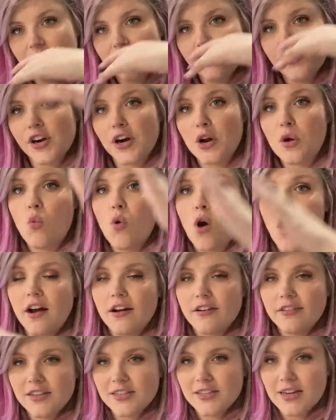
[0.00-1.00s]
They're gonna
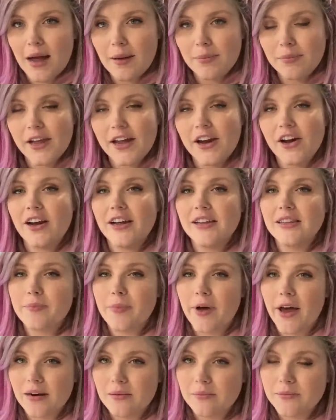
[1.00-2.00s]
walk the top layer and the
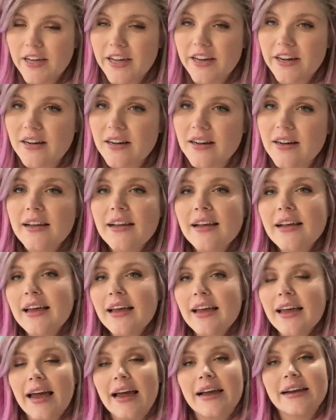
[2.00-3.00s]
bottom layer,
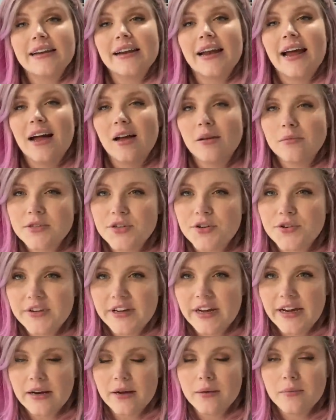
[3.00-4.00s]
and it helps
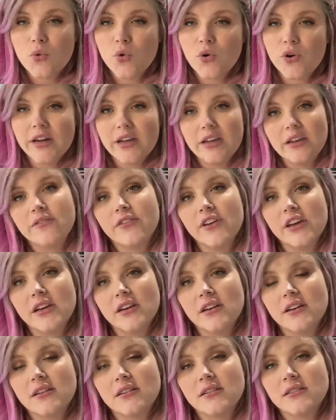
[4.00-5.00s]
create a more
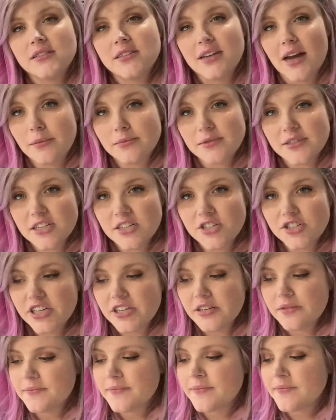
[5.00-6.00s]
even top
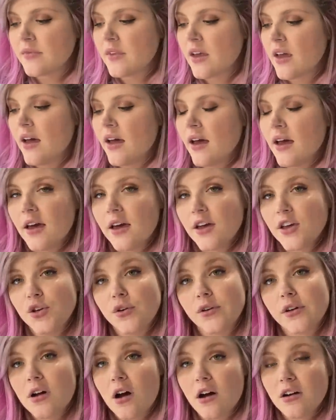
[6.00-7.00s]
stitching. You
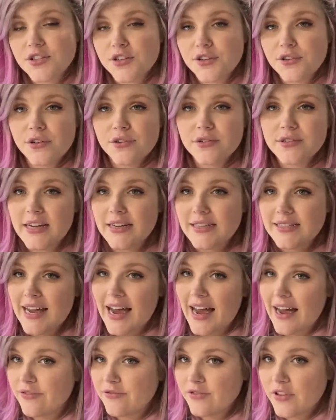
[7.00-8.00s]
can also use a
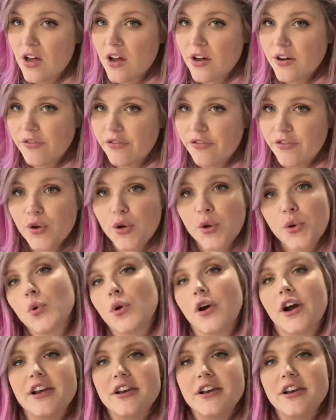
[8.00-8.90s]
Teflon foot or a